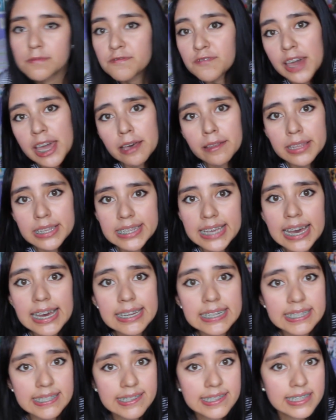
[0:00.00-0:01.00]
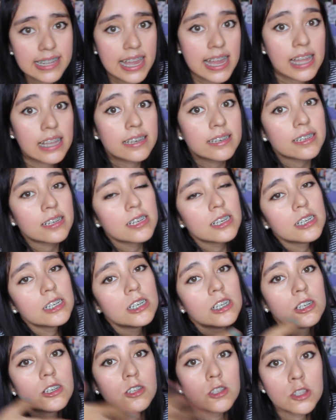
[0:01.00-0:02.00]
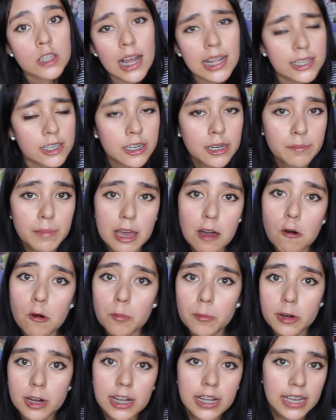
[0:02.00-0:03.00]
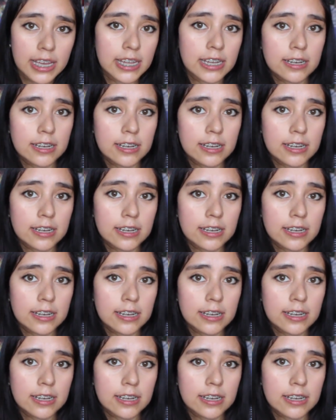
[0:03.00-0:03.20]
fail the test and not turn in my homework